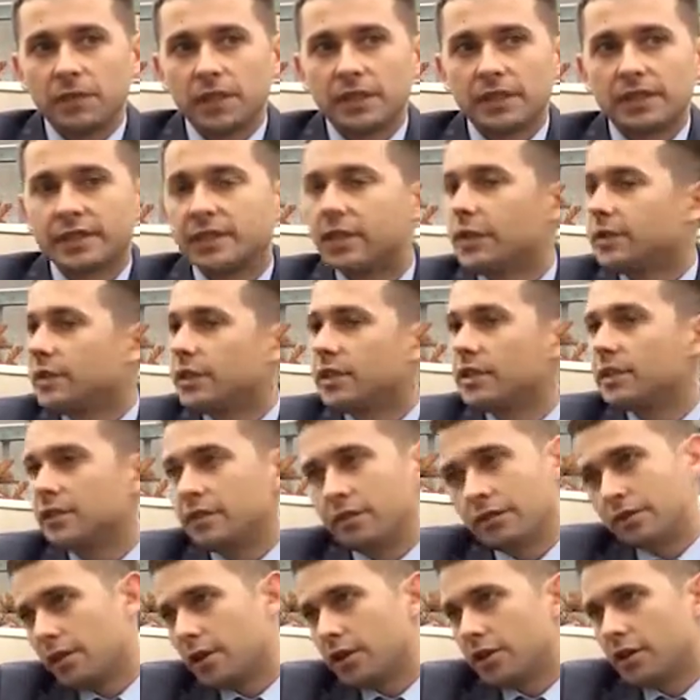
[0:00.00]
it's not easy
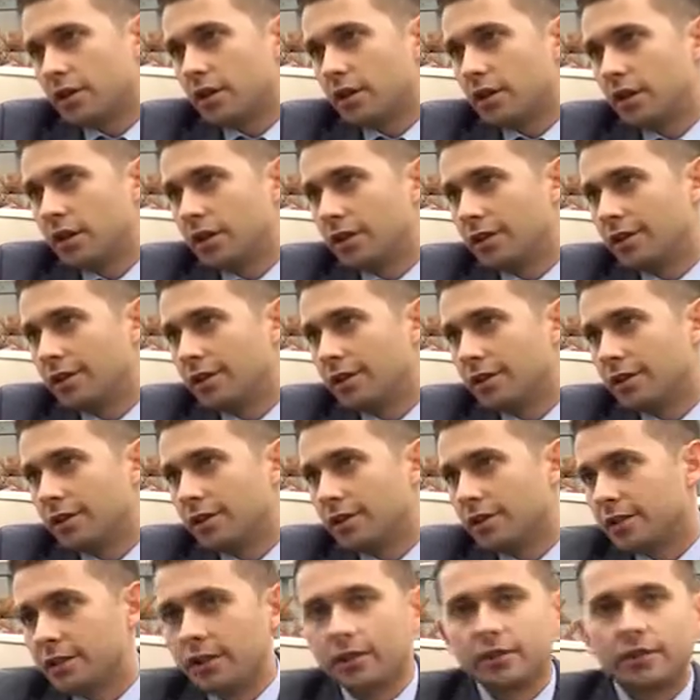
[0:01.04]
in Russia.
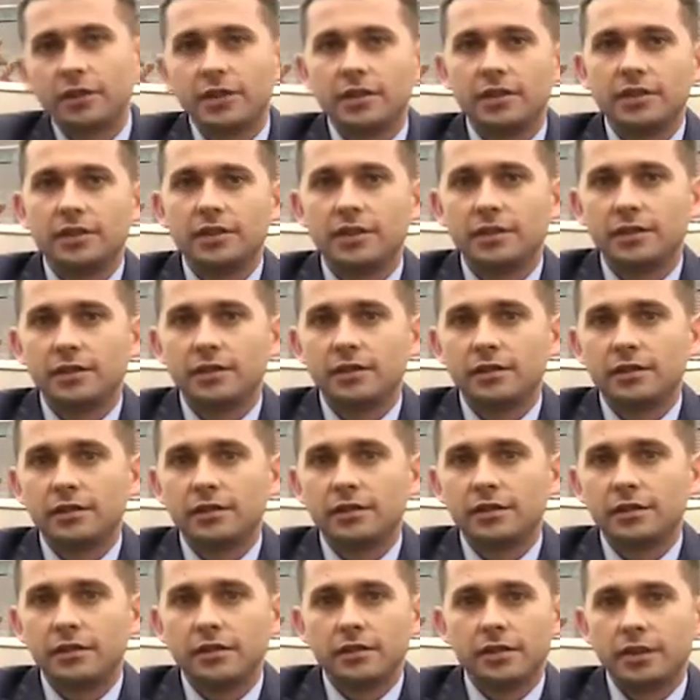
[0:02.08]
It's not easy
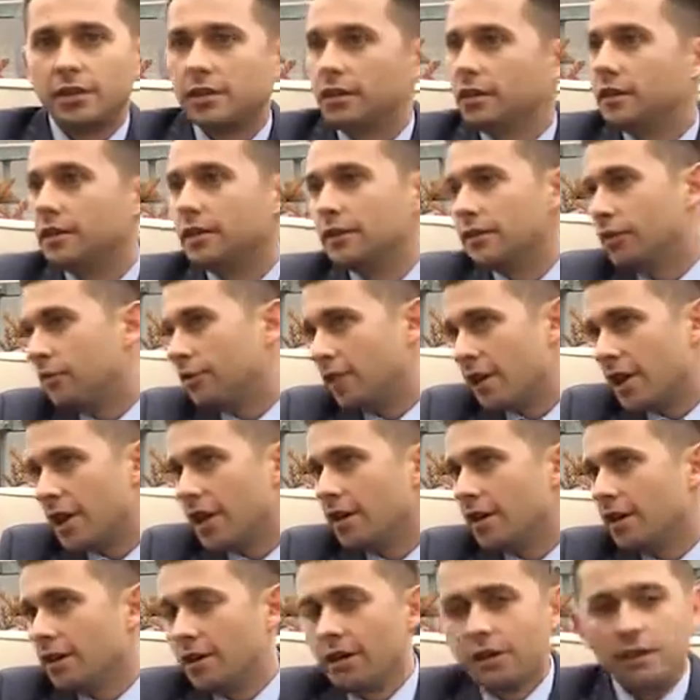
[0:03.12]
in
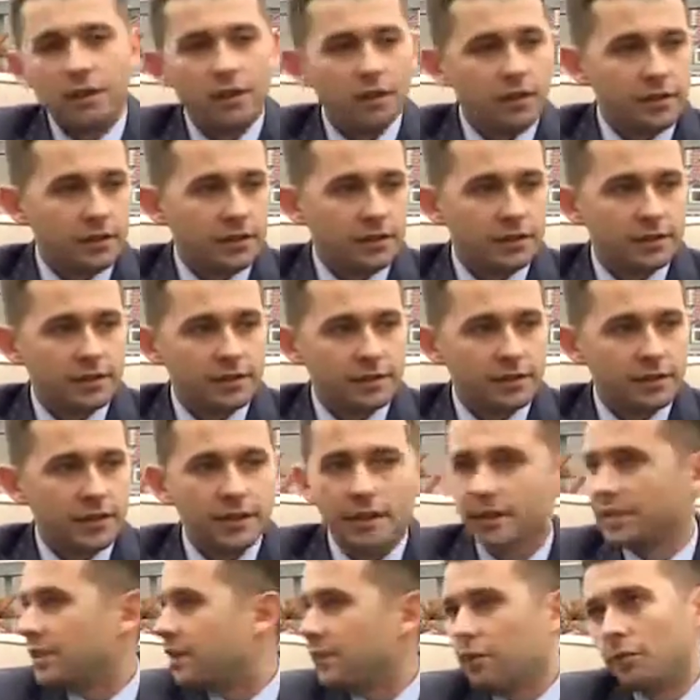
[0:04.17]
UK. It
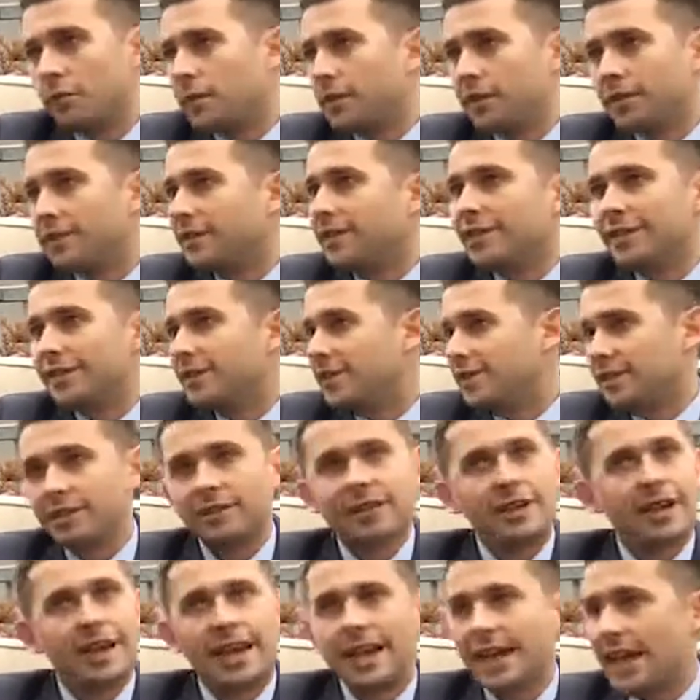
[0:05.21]
has never been easy
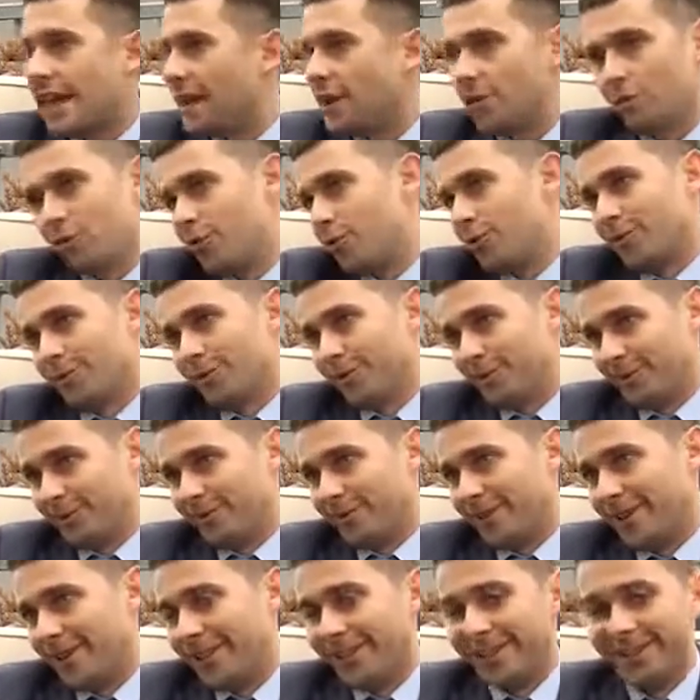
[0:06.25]
anywhere on the
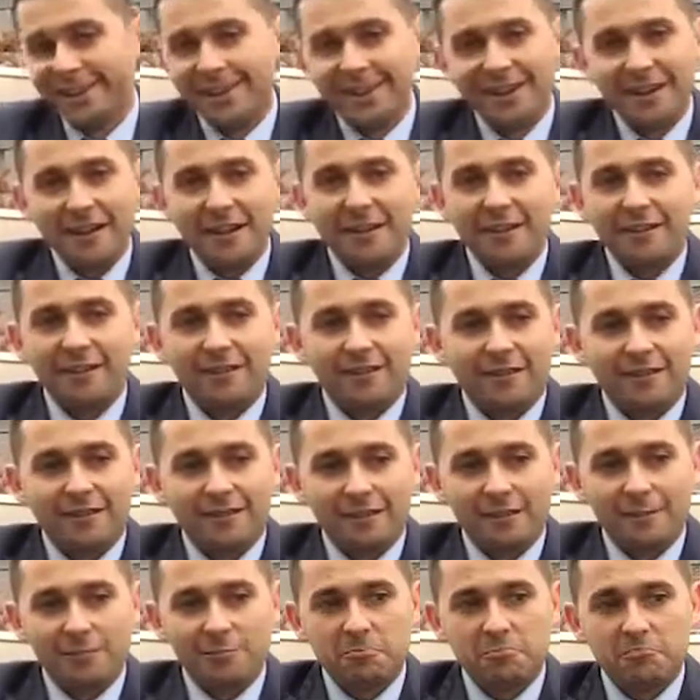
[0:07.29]
planet.
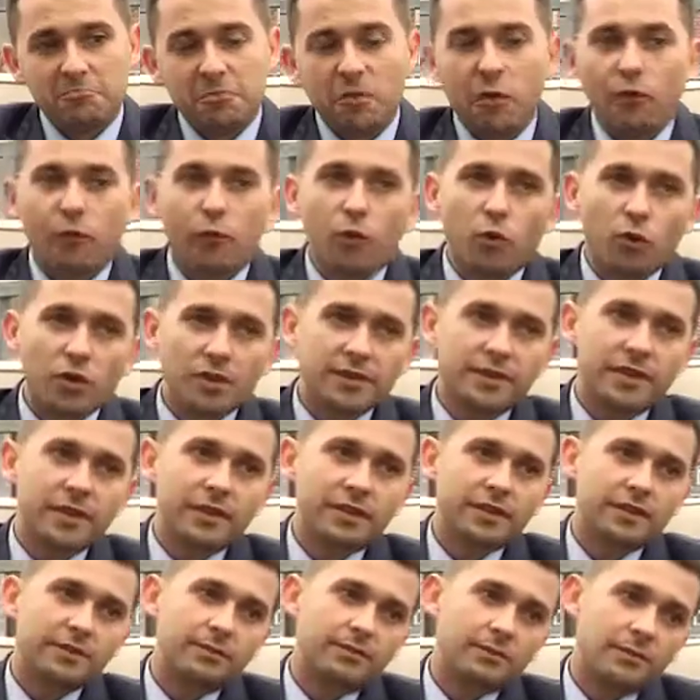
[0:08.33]
Of course,
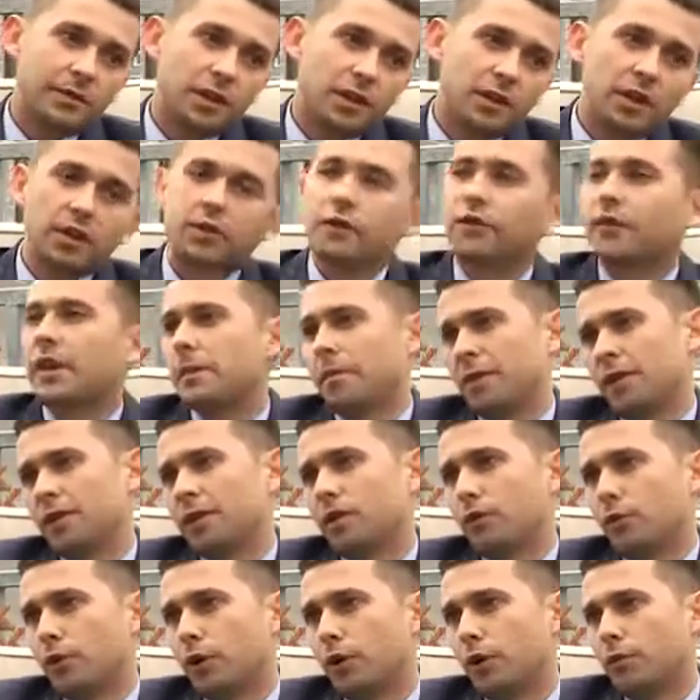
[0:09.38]
there's a lot of
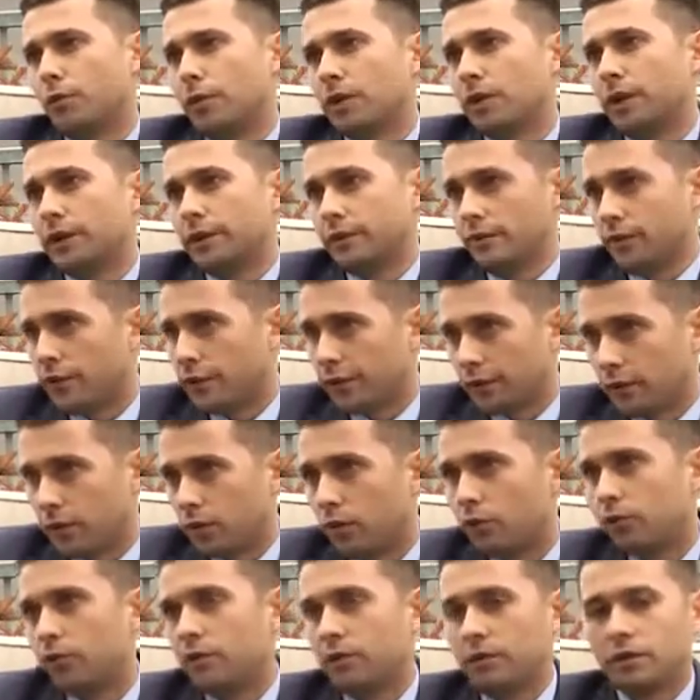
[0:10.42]
capital available at a very
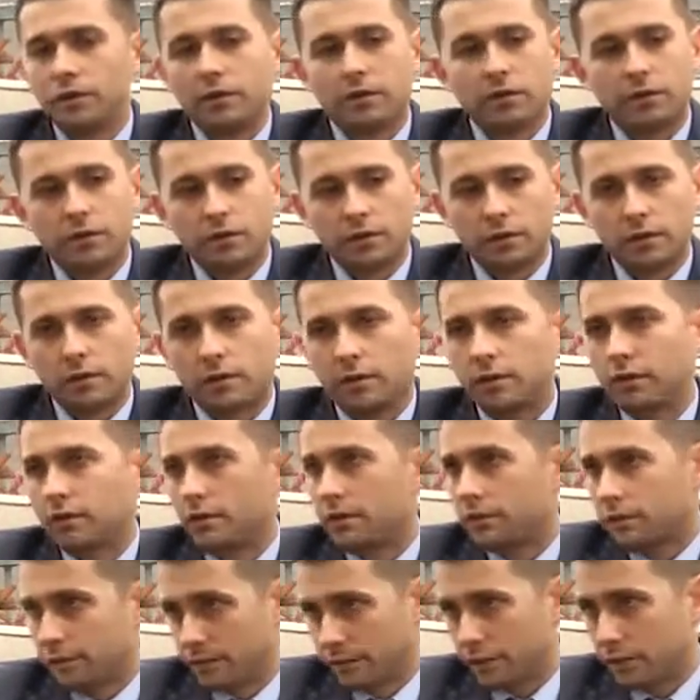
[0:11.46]
low
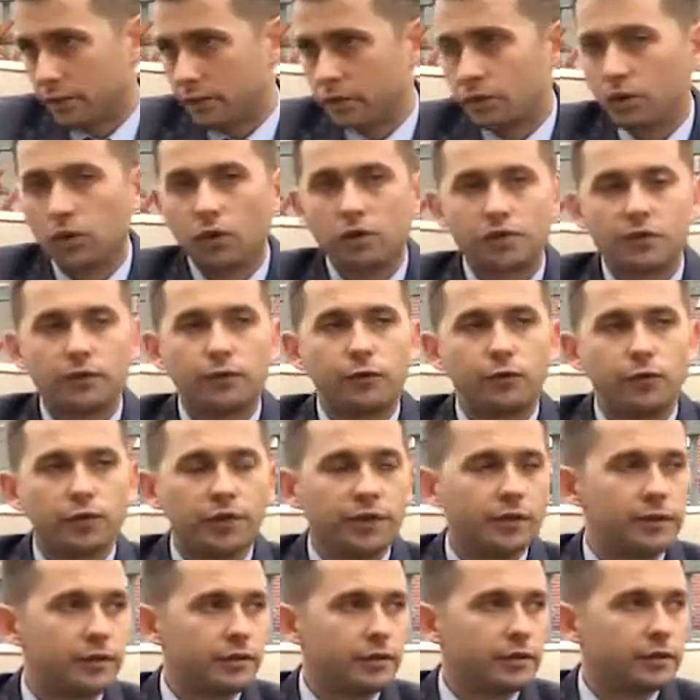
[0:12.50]
cost for
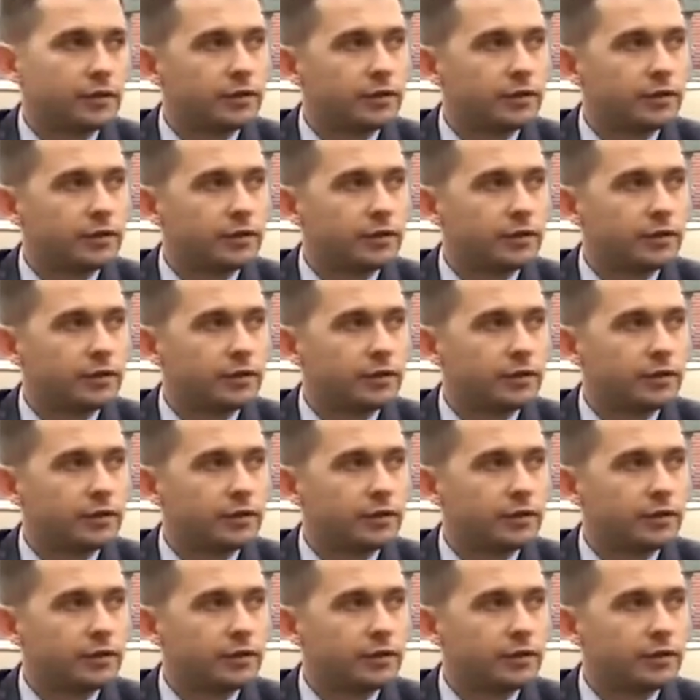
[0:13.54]
the